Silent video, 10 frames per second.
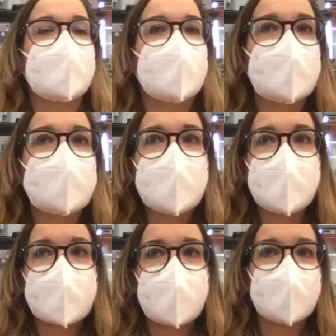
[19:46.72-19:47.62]

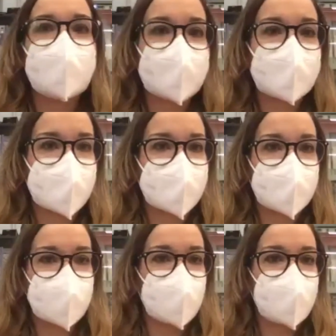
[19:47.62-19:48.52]
millikelvin is a
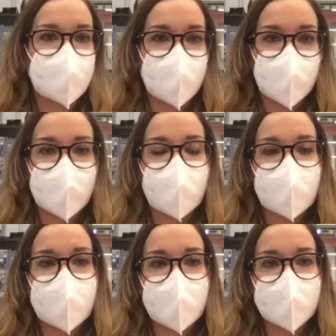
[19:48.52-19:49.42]
super low. If you
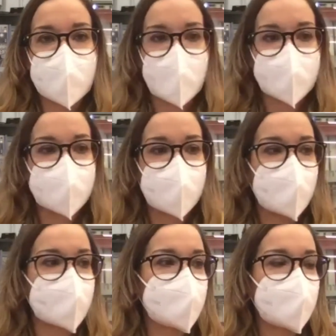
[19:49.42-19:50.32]
think that
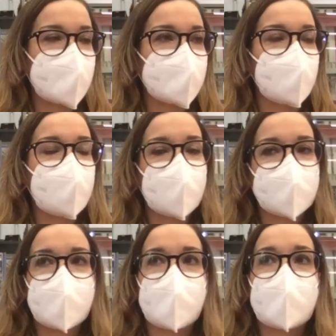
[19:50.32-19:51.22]
the
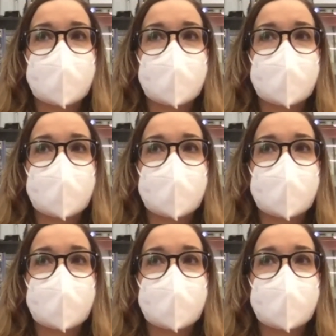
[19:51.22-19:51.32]
water,